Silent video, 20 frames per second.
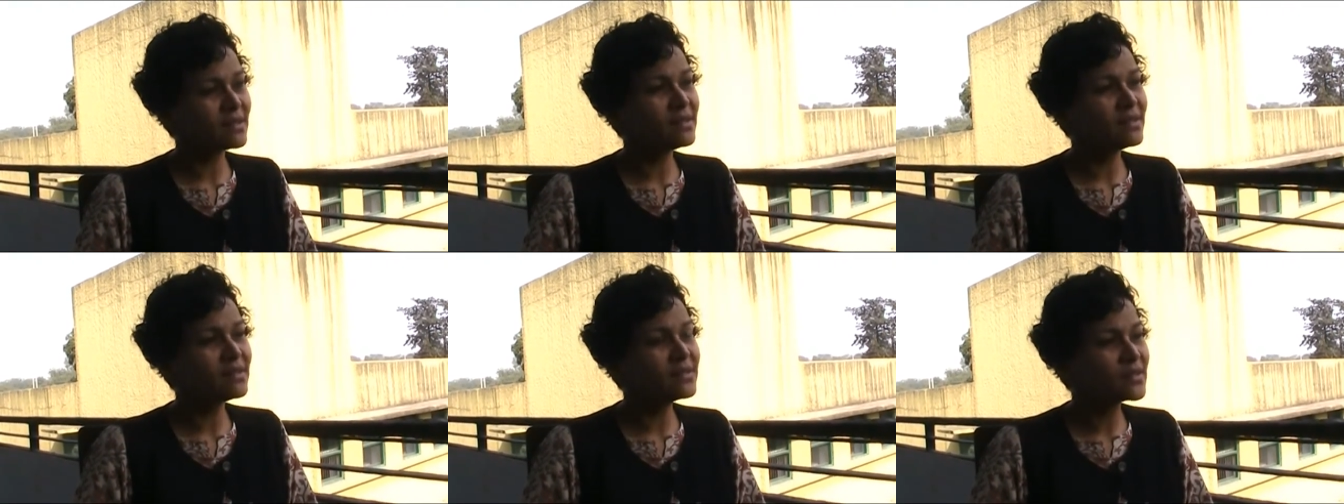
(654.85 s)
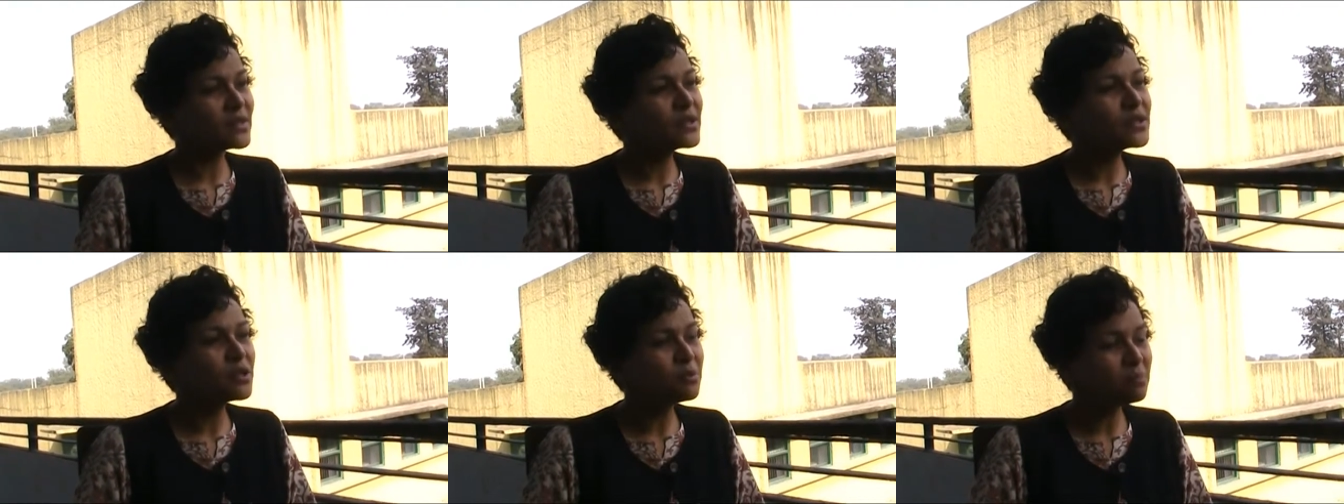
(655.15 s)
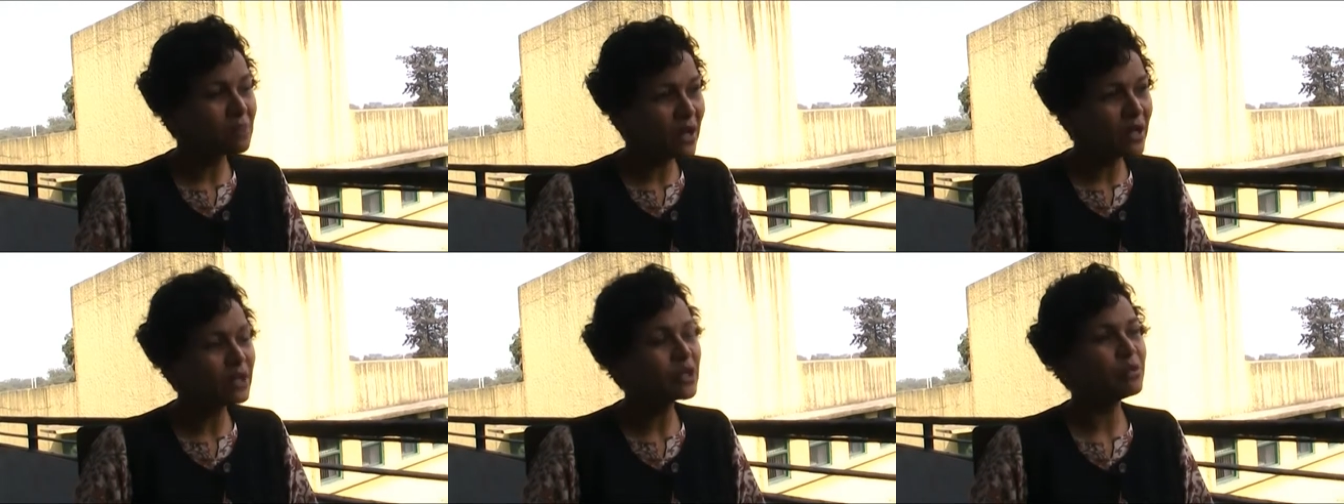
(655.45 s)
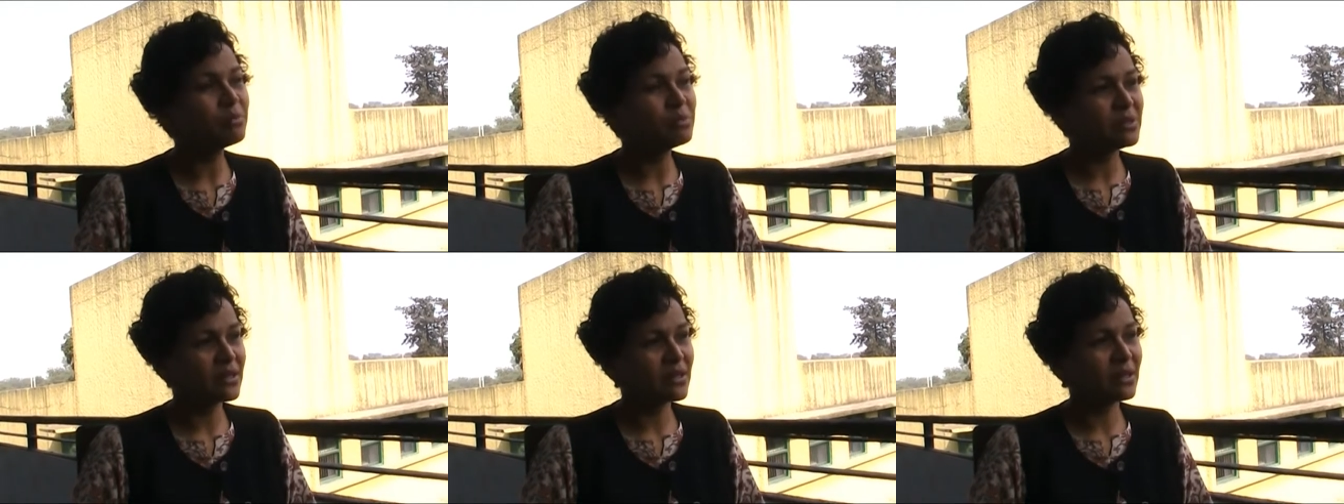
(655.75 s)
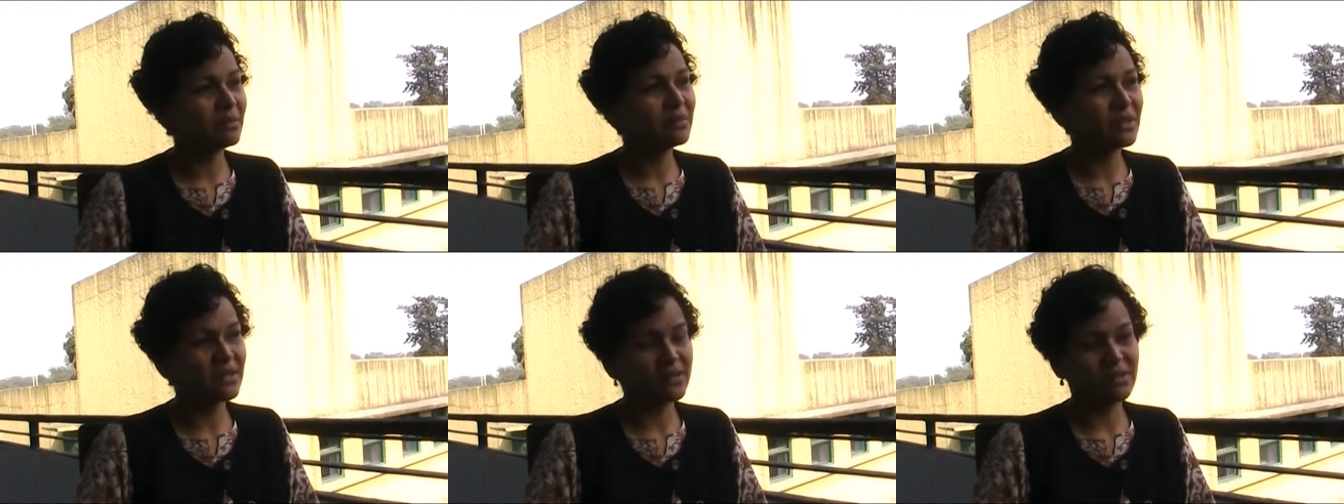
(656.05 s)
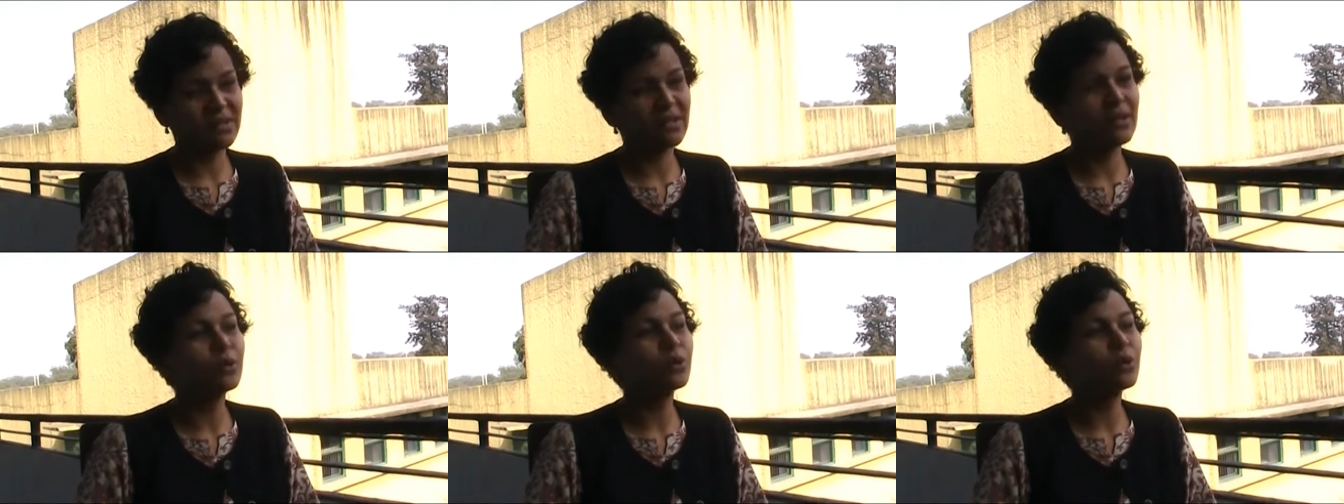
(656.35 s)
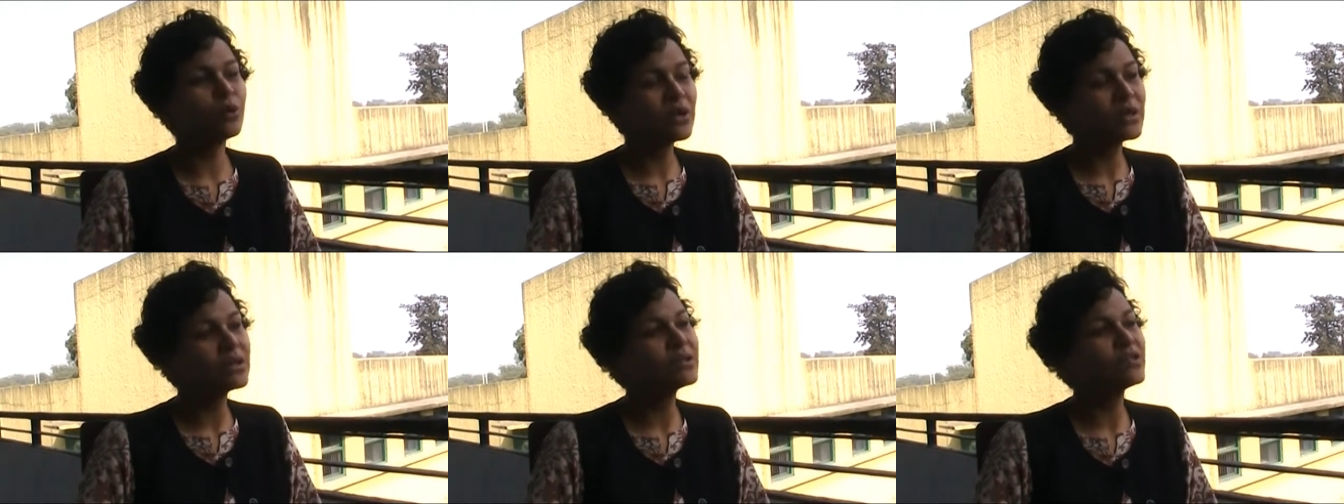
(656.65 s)
is a remarkable, it's a
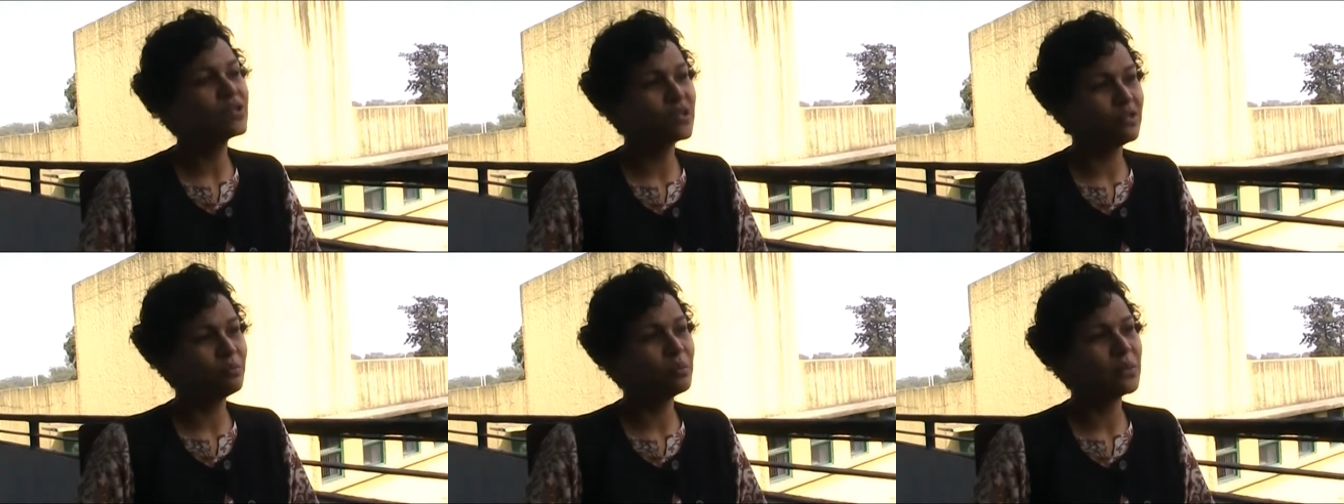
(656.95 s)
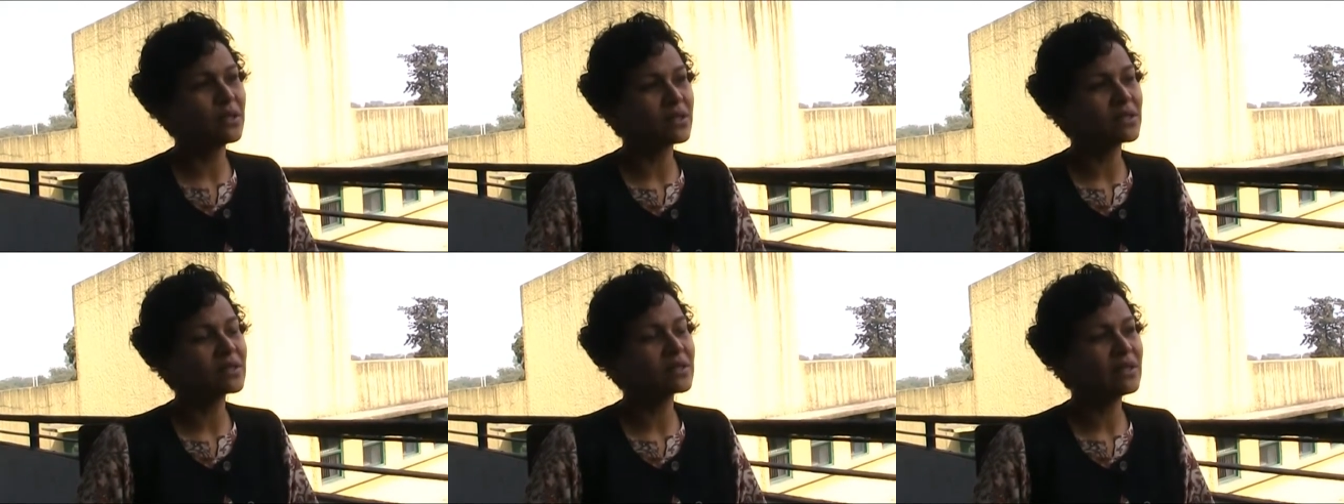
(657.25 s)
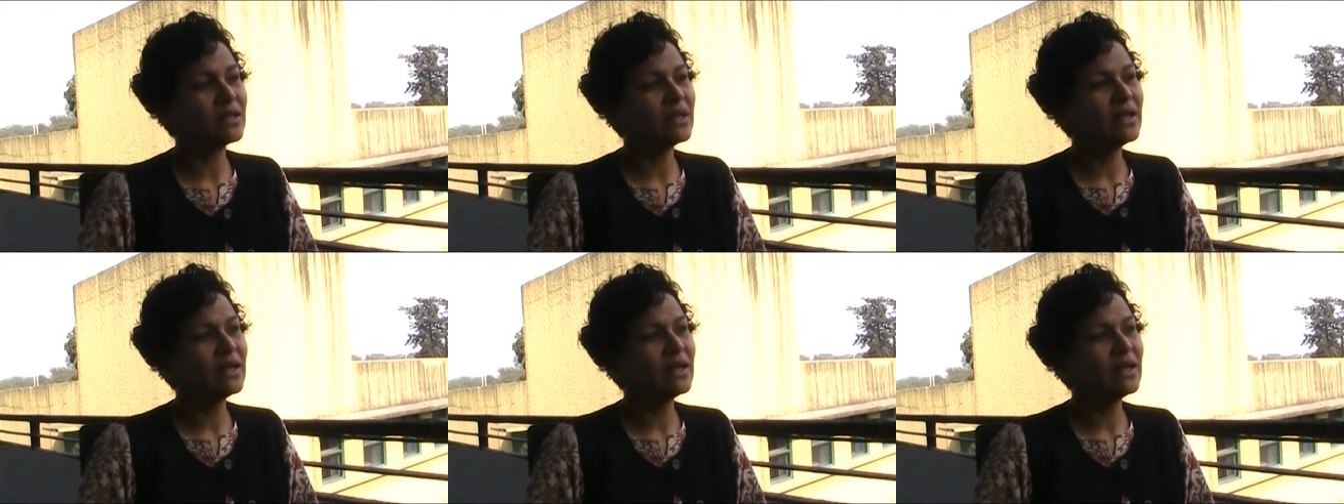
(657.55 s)
heroic achievement.